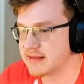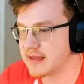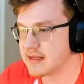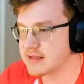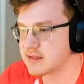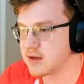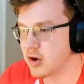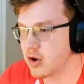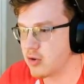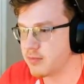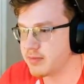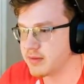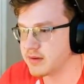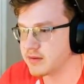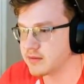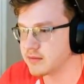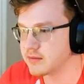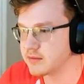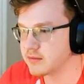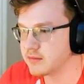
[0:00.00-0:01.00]
that to
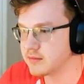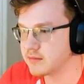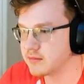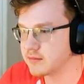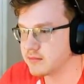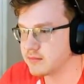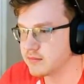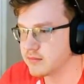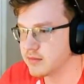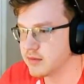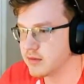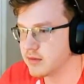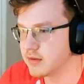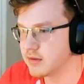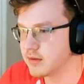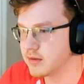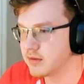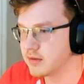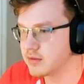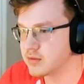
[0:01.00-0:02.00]
open.
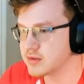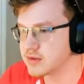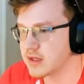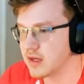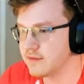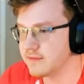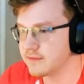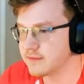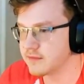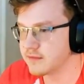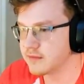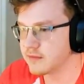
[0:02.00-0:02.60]
New stuff?